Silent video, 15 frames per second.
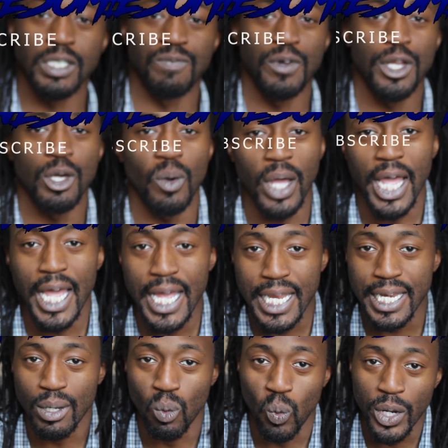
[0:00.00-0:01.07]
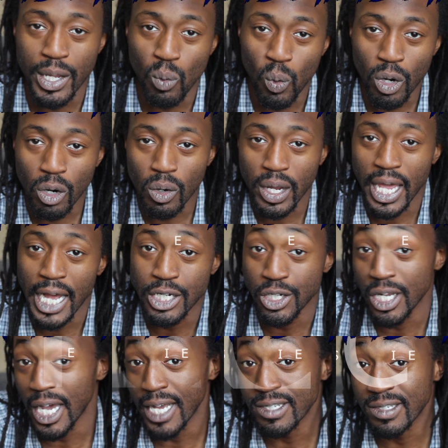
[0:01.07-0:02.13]
this video, and we will catch
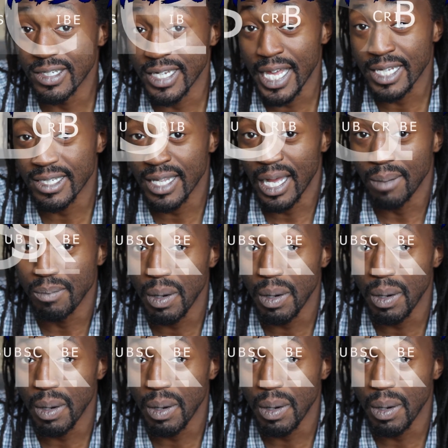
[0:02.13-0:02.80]
you guys next time.